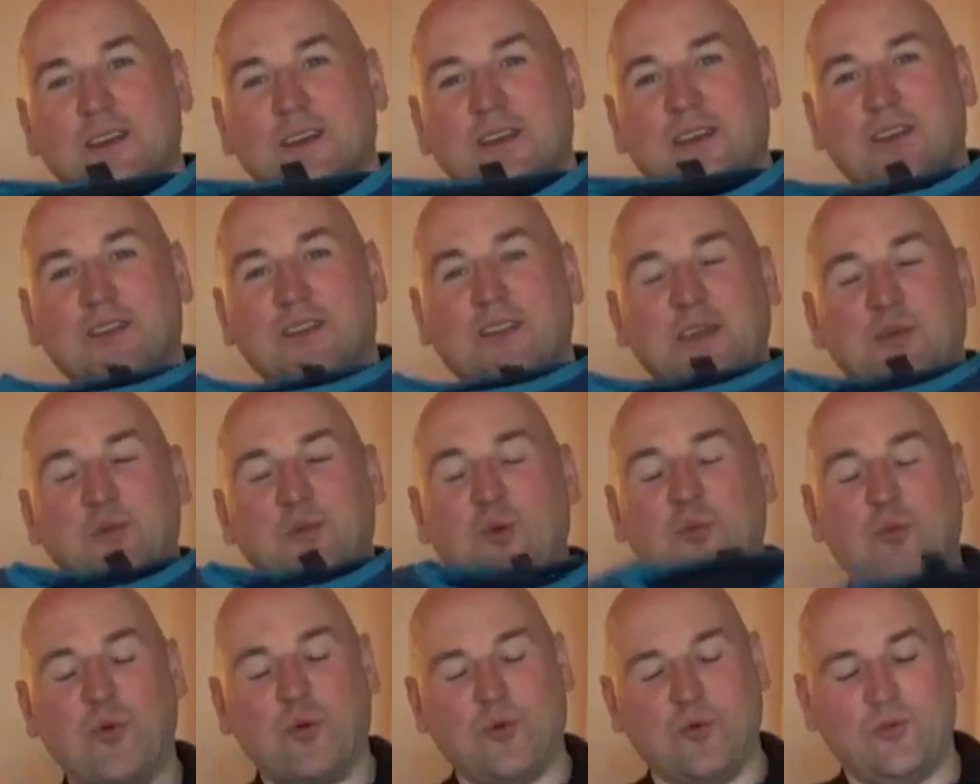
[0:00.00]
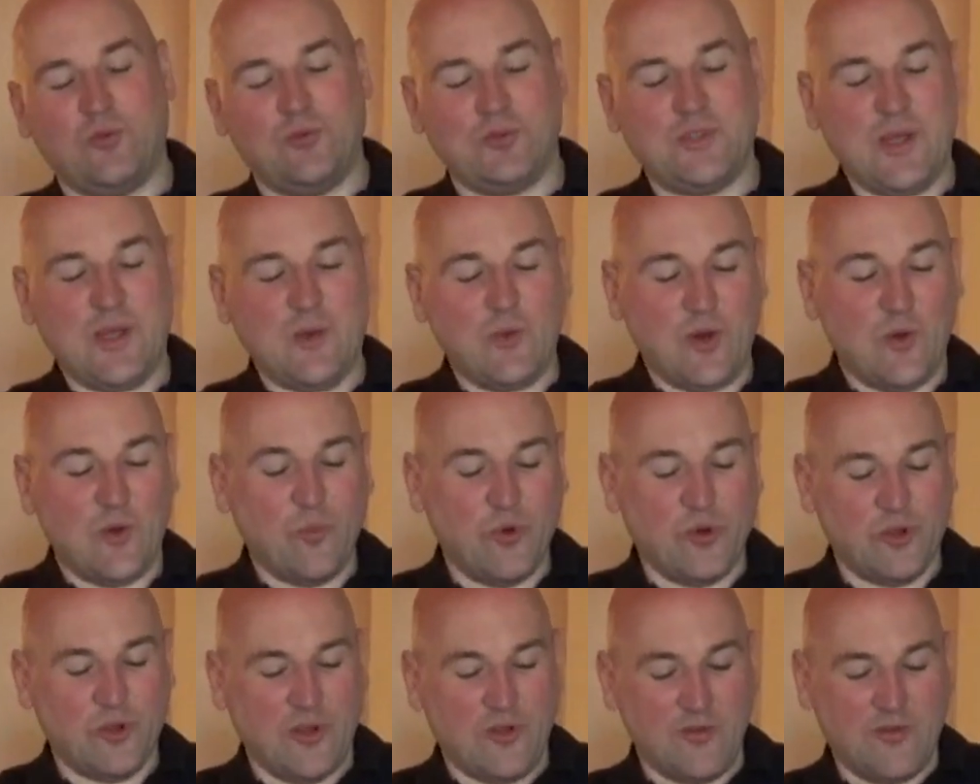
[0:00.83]
and they will
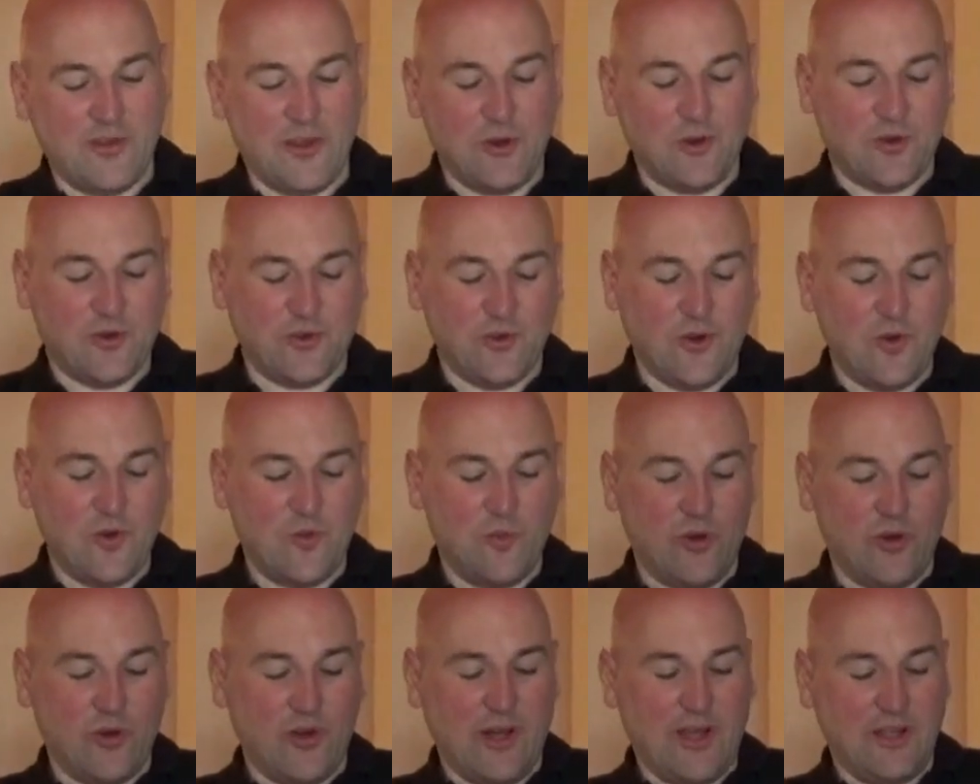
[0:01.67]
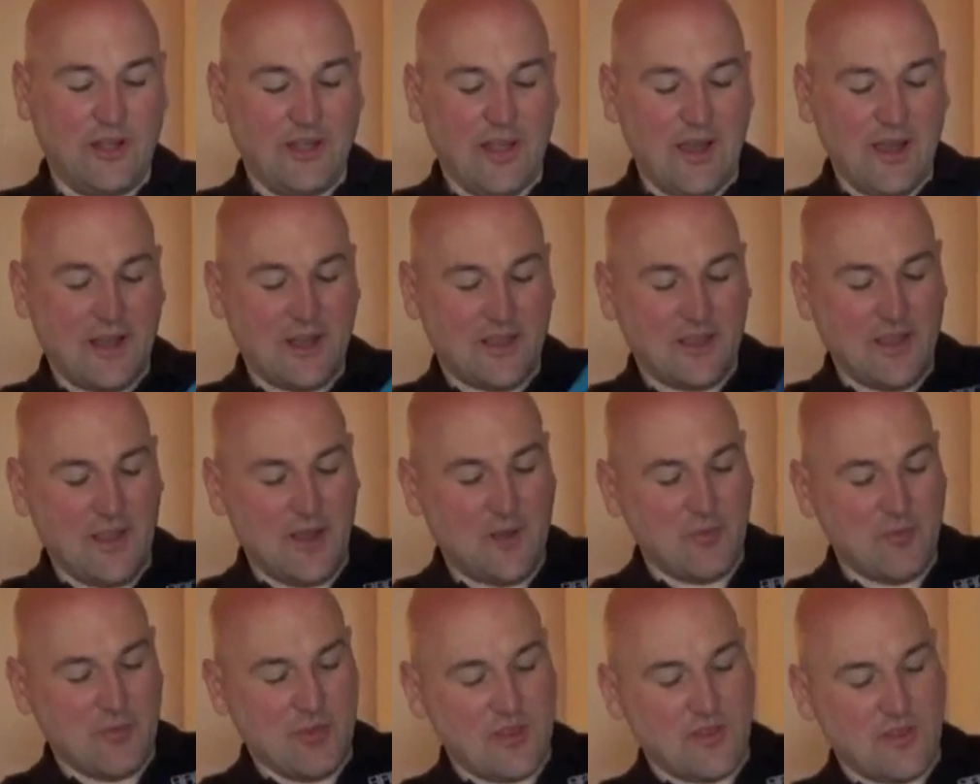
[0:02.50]
pull on Velcro, but I like
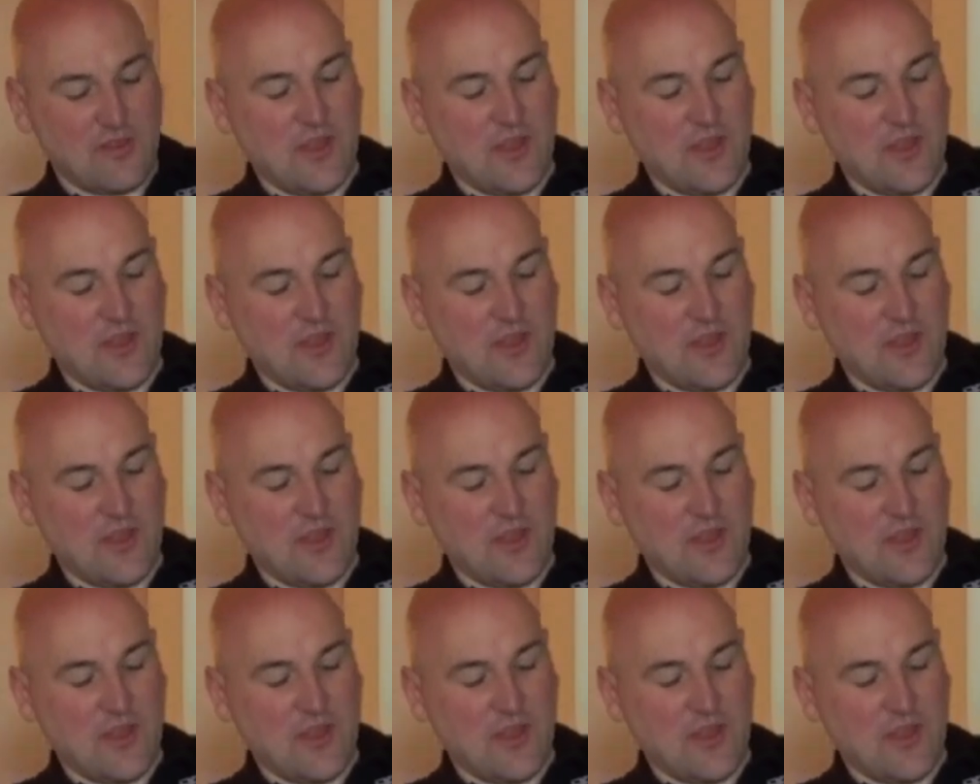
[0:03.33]
them.